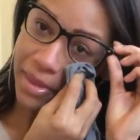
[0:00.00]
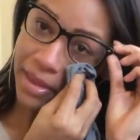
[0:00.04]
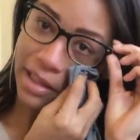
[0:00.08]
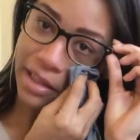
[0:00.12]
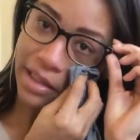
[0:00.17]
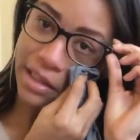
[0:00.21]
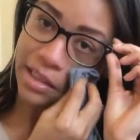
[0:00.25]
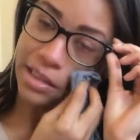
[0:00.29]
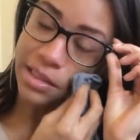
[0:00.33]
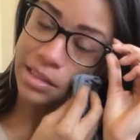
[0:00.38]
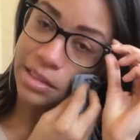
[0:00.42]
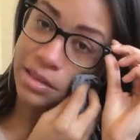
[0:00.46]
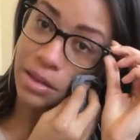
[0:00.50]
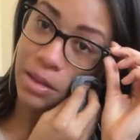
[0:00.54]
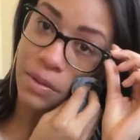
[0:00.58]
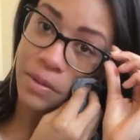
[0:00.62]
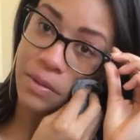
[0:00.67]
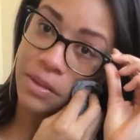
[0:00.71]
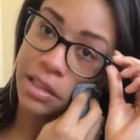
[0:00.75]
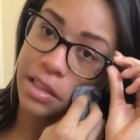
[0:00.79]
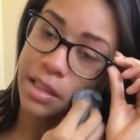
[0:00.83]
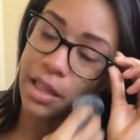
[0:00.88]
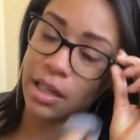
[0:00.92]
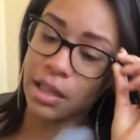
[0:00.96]
And this is the
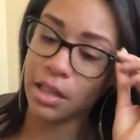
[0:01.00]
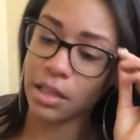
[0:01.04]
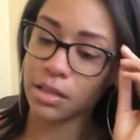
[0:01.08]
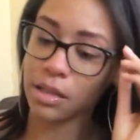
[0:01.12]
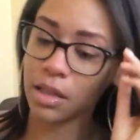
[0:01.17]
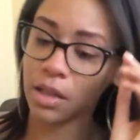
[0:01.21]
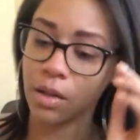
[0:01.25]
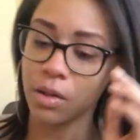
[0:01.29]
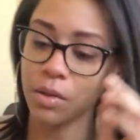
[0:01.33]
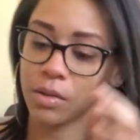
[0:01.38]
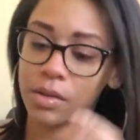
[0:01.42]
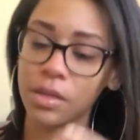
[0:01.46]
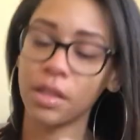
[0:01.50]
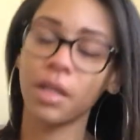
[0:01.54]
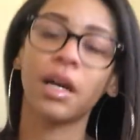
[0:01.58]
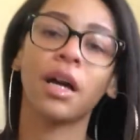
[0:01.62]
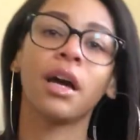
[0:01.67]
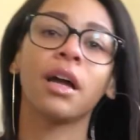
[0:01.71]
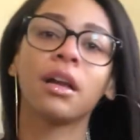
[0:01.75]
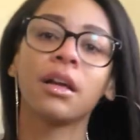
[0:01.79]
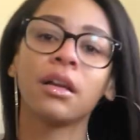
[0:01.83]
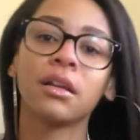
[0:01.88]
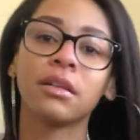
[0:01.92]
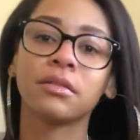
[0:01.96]
only thing that's close. I
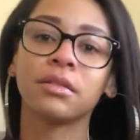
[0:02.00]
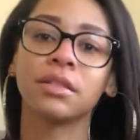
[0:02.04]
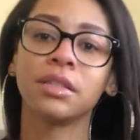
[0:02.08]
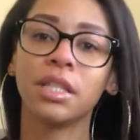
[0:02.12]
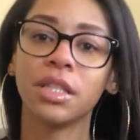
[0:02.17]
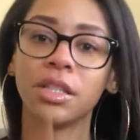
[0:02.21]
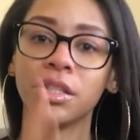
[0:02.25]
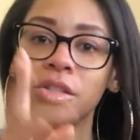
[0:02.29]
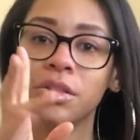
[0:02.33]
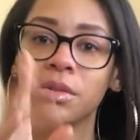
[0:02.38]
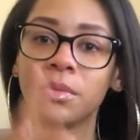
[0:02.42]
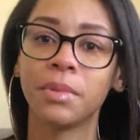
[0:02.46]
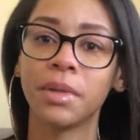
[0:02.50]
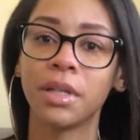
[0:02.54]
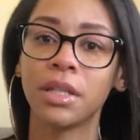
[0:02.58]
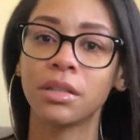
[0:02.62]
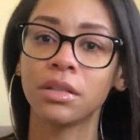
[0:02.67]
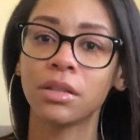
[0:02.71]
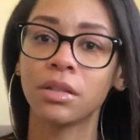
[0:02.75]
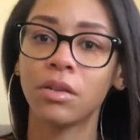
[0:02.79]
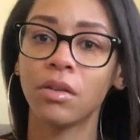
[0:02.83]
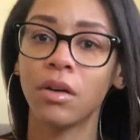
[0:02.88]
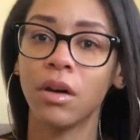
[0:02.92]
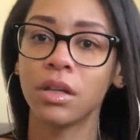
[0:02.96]
got a tissue, but
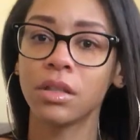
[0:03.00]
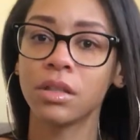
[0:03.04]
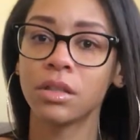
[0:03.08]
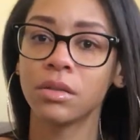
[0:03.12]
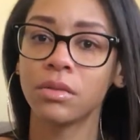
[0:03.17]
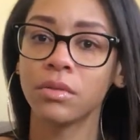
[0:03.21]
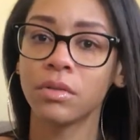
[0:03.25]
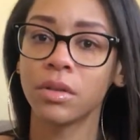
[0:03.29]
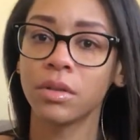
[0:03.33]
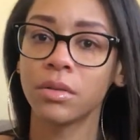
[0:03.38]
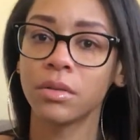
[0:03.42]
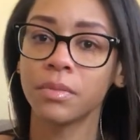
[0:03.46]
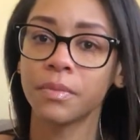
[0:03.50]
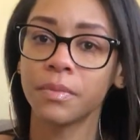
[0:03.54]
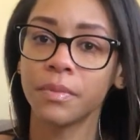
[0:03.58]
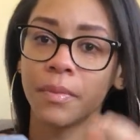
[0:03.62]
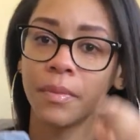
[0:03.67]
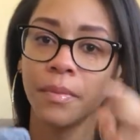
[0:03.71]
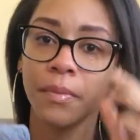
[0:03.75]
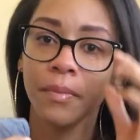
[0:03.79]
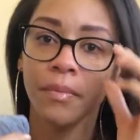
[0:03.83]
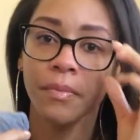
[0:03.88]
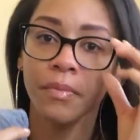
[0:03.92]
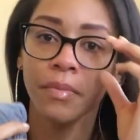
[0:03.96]
it's across the room.
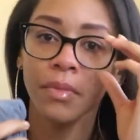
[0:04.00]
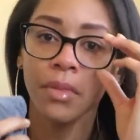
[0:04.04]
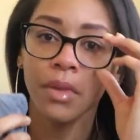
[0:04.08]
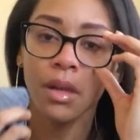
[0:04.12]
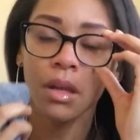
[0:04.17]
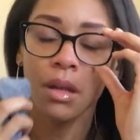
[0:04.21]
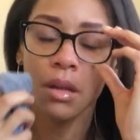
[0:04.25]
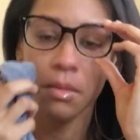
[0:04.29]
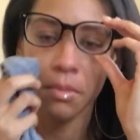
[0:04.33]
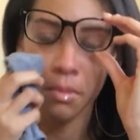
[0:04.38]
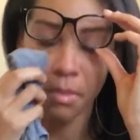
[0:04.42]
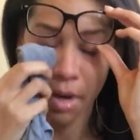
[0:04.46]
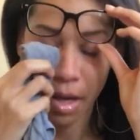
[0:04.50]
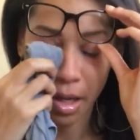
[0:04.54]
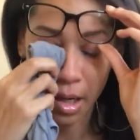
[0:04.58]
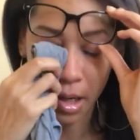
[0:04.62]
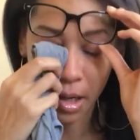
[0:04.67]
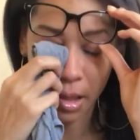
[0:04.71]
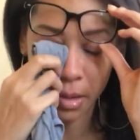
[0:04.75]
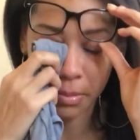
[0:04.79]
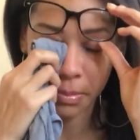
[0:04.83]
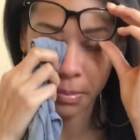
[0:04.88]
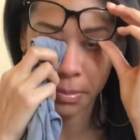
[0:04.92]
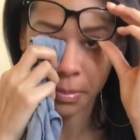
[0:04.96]

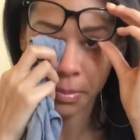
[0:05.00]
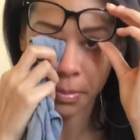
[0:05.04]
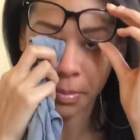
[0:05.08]
But,